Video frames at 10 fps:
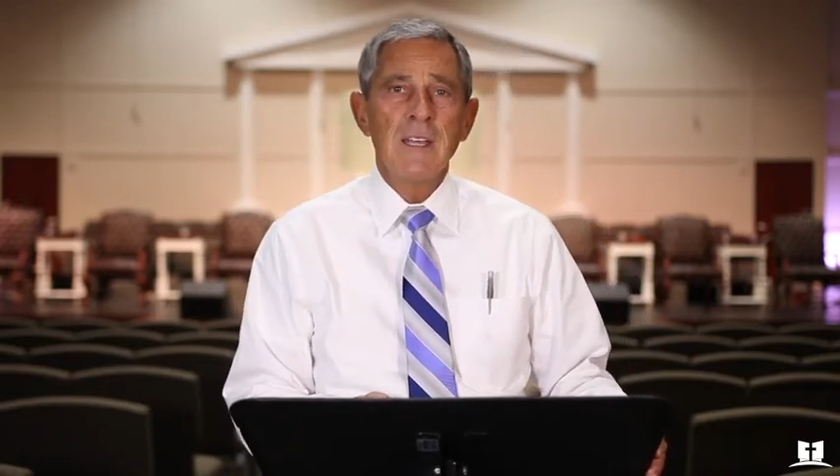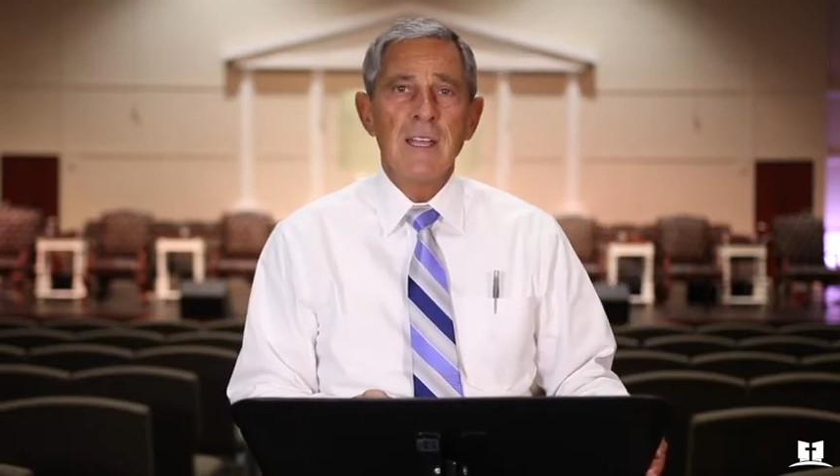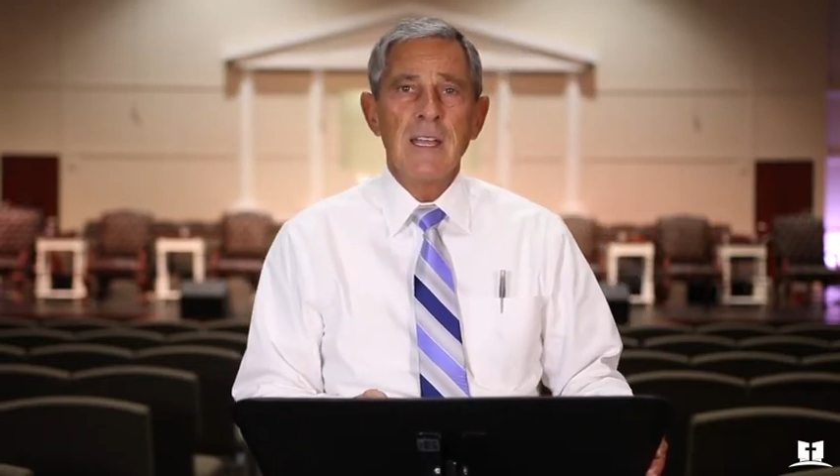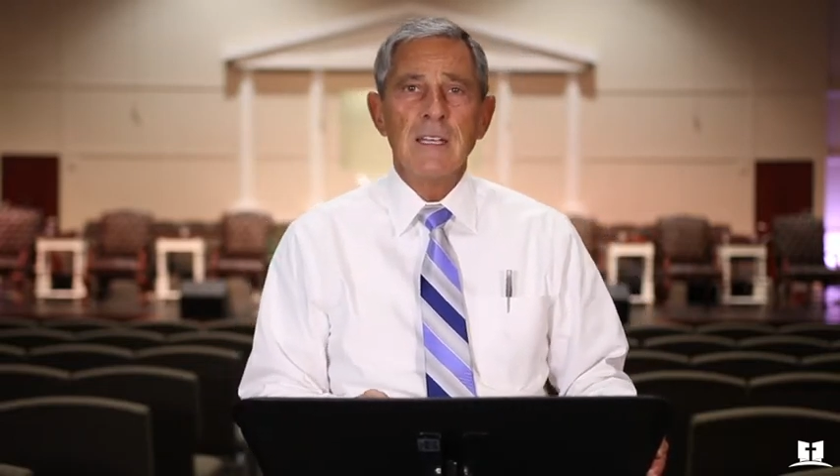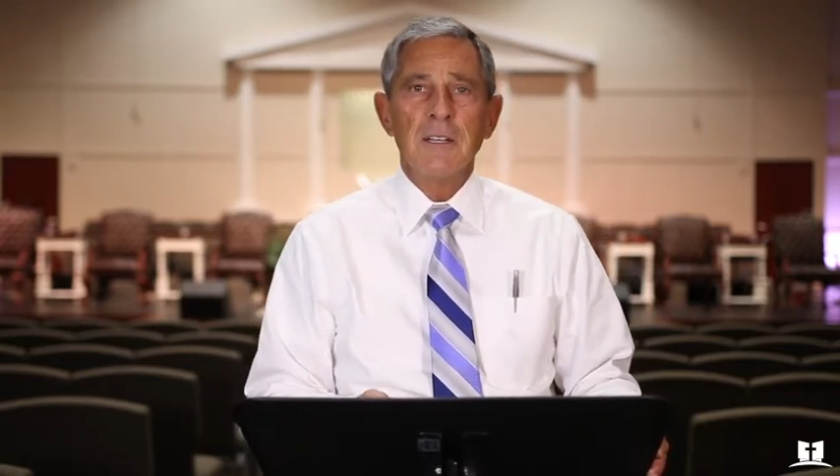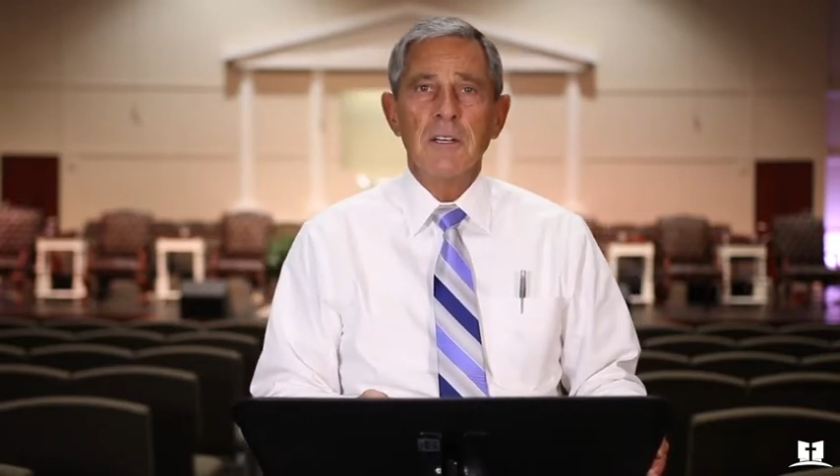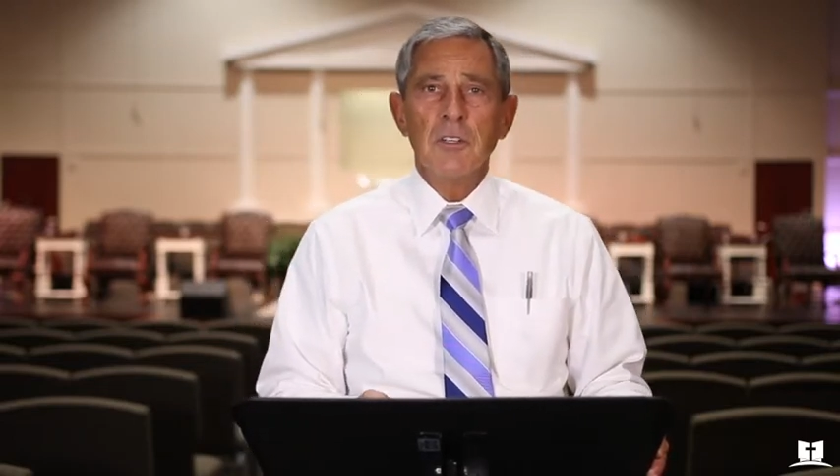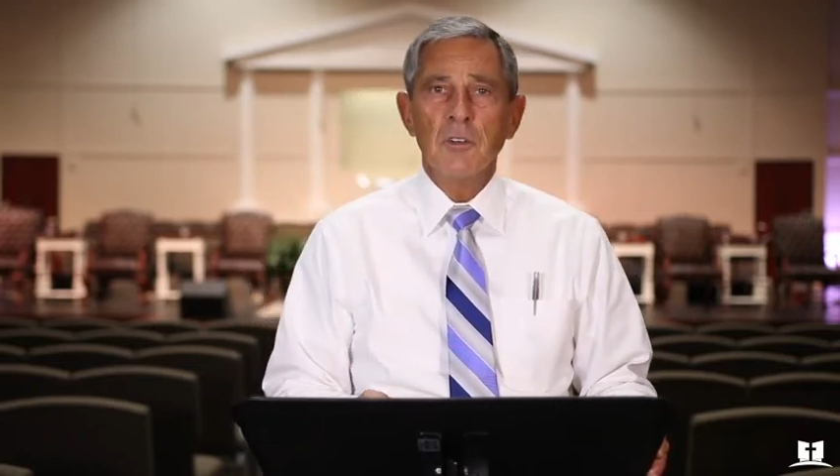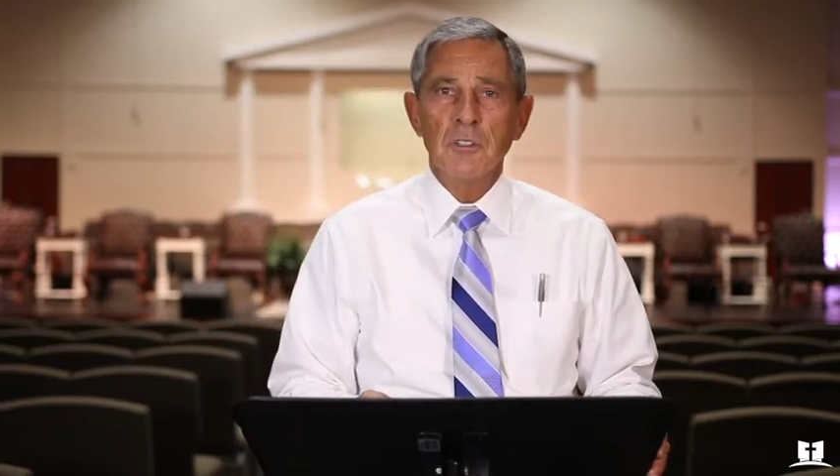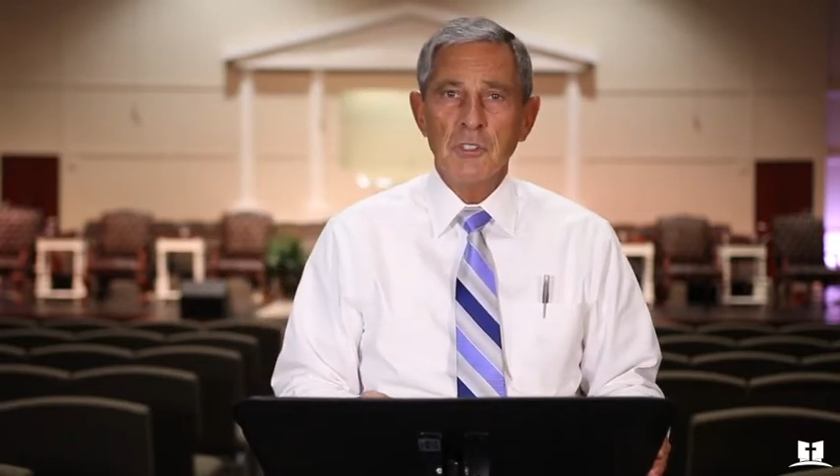And
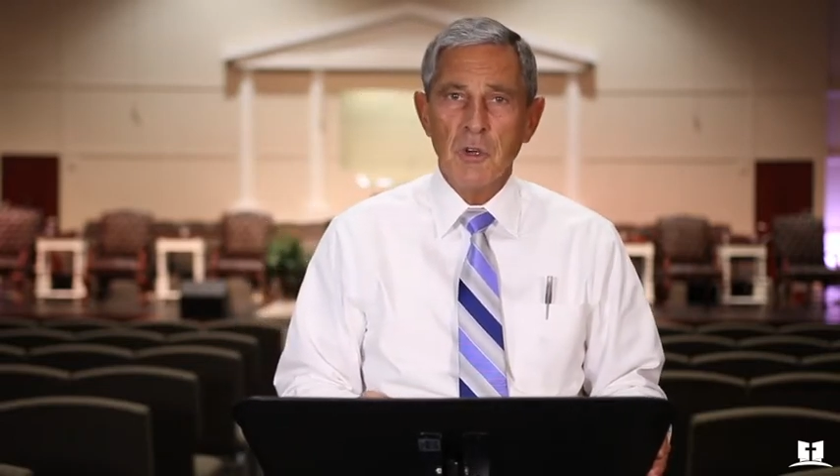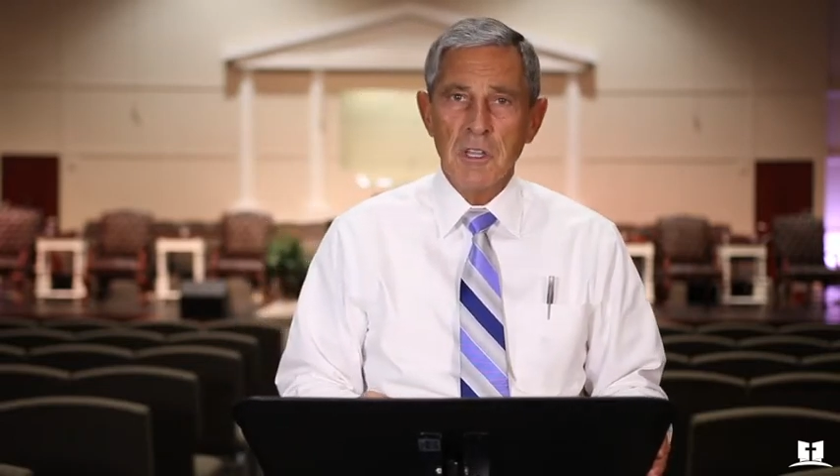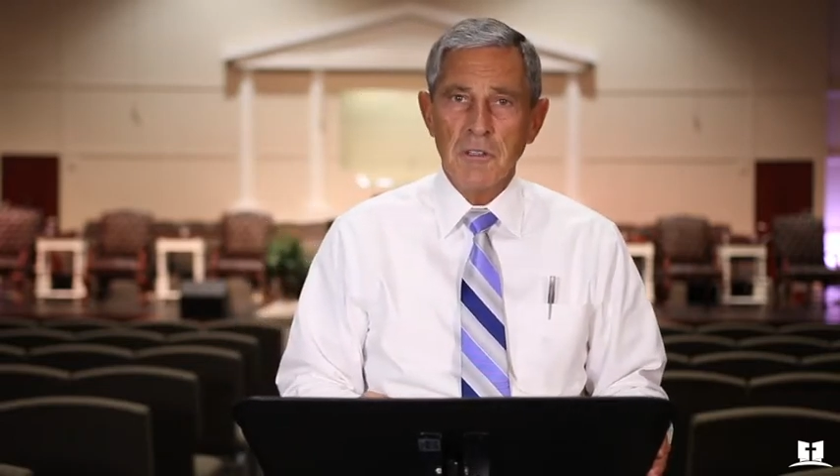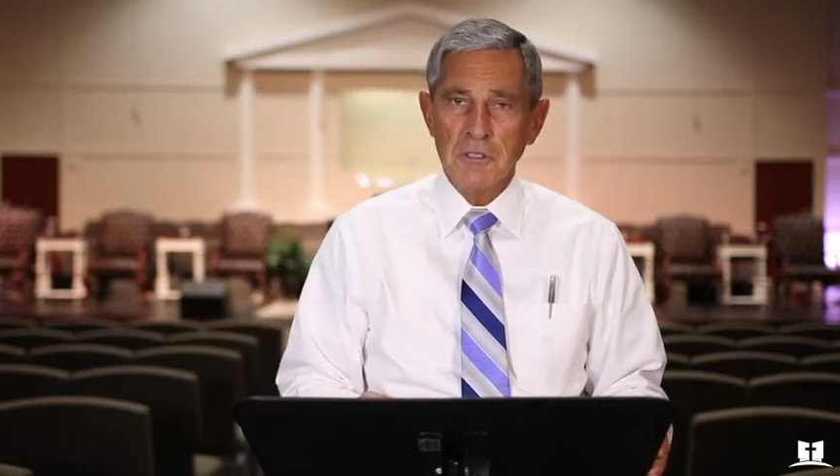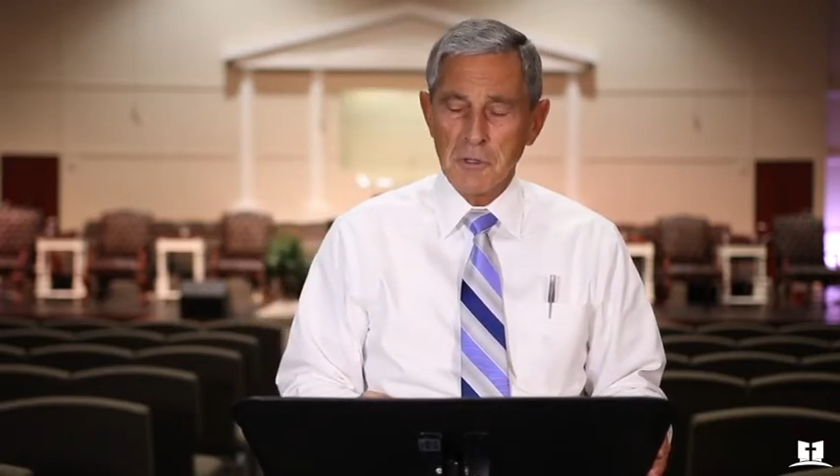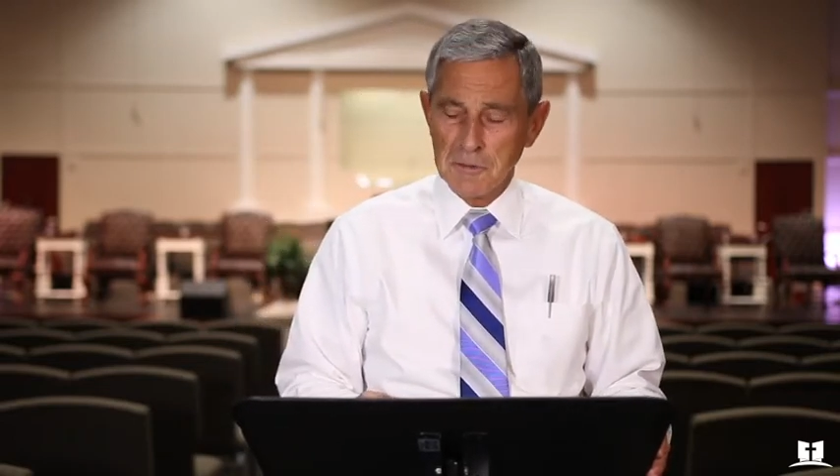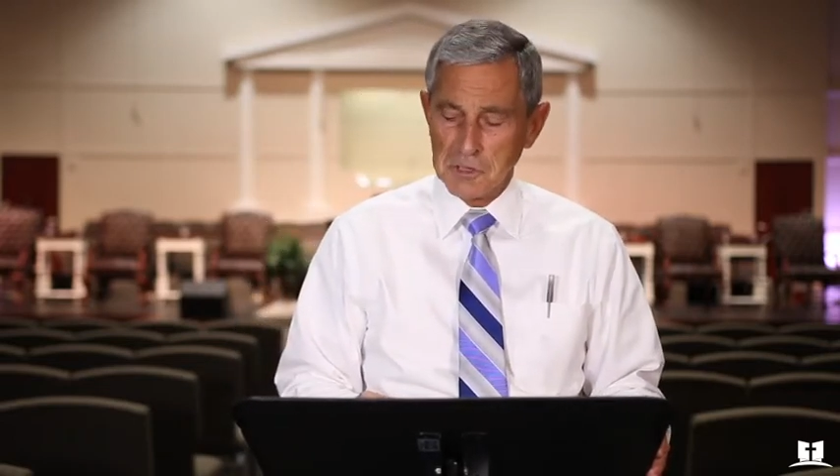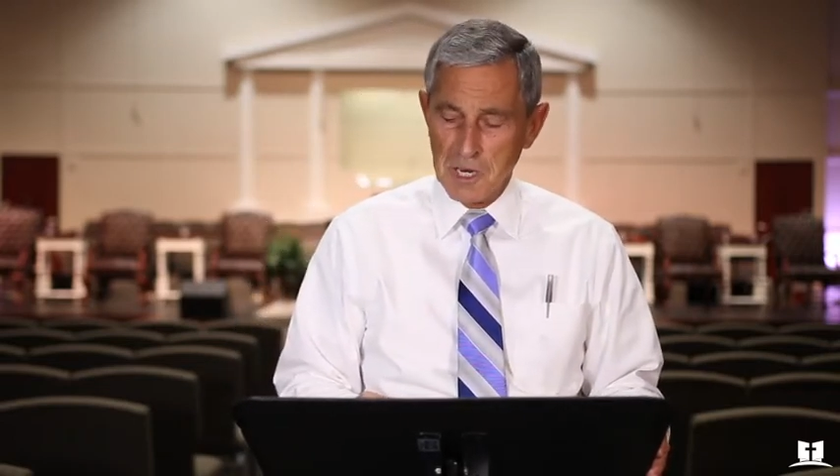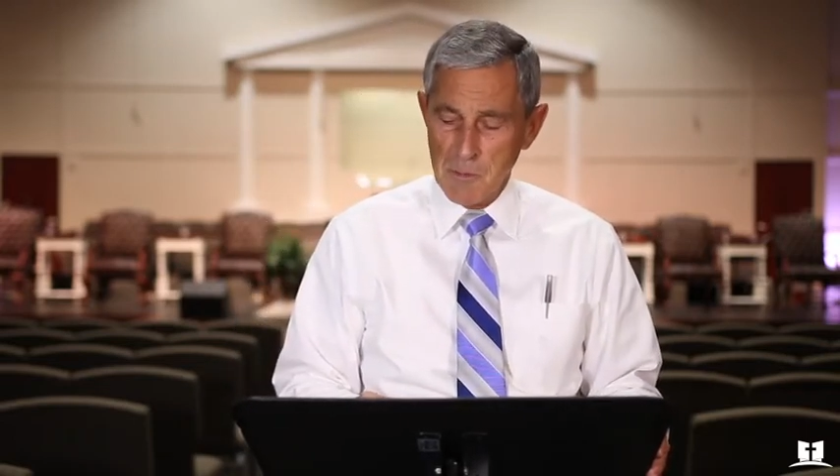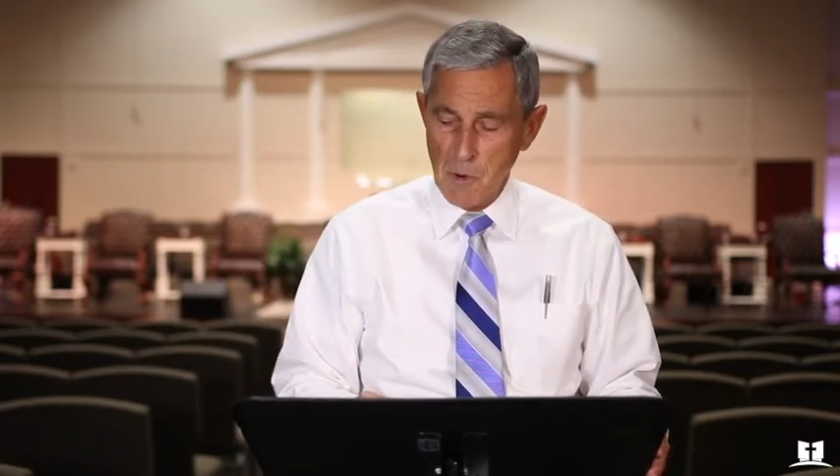you'll enjoy the
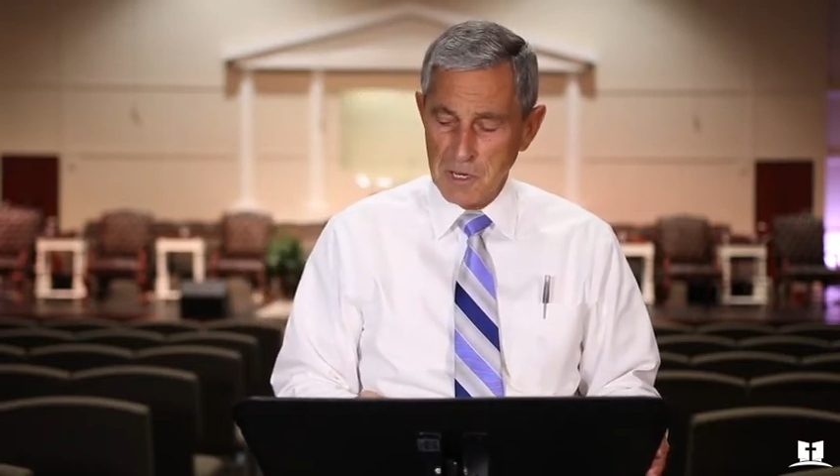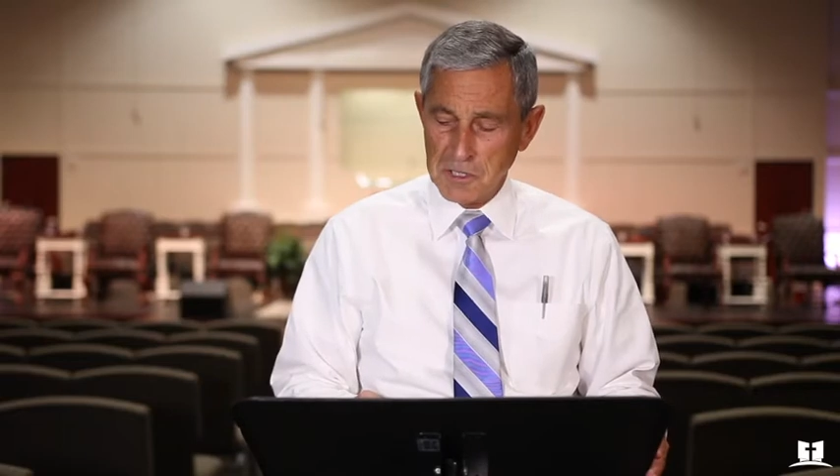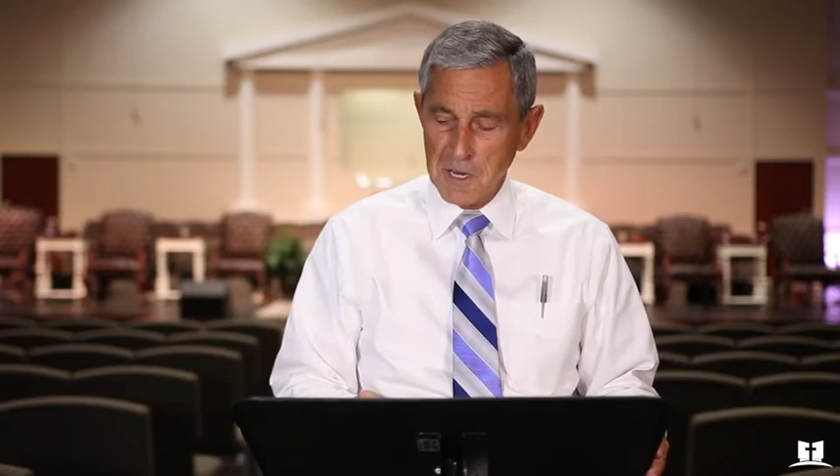service Sunday morning,